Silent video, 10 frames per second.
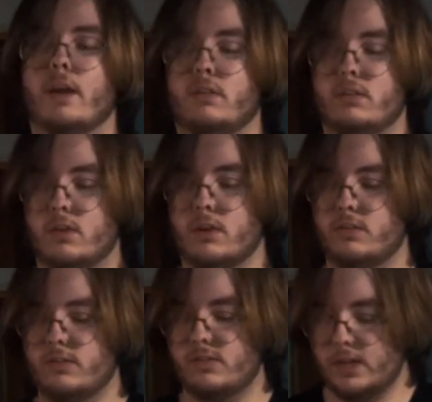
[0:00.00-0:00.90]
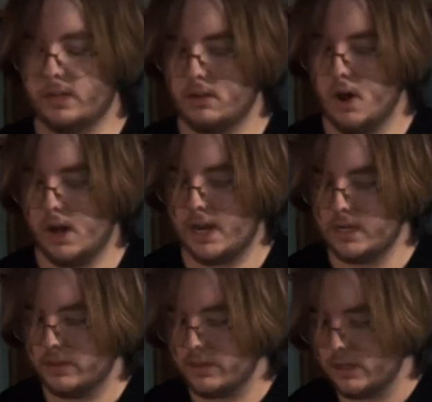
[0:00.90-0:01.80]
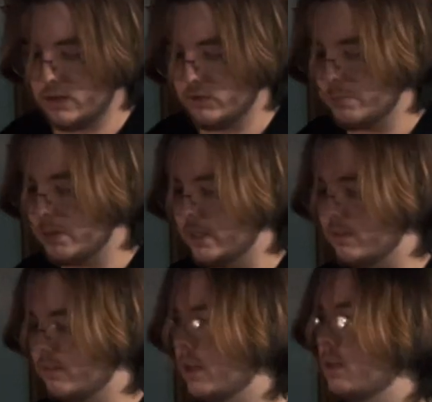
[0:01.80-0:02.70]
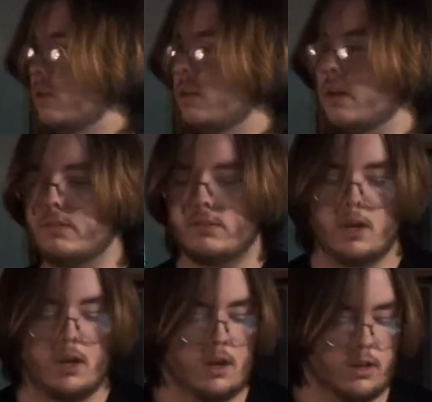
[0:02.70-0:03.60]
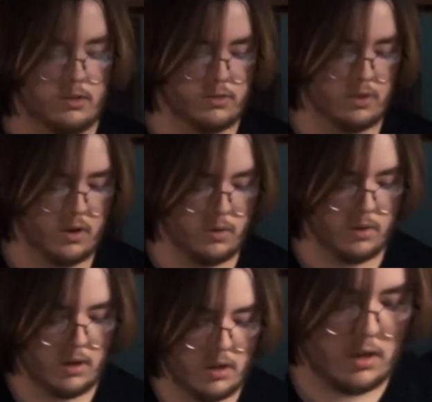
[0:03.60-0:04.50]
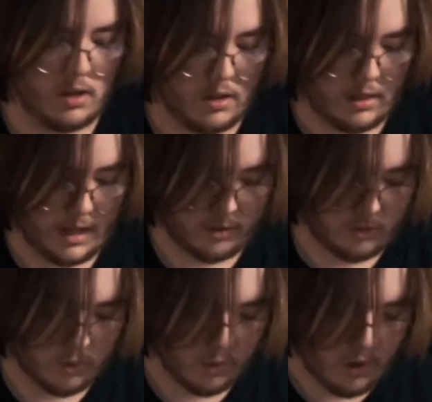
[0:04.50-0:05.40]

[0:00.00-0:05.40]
could have just like got anything else, but I decided to do this. So that's cool.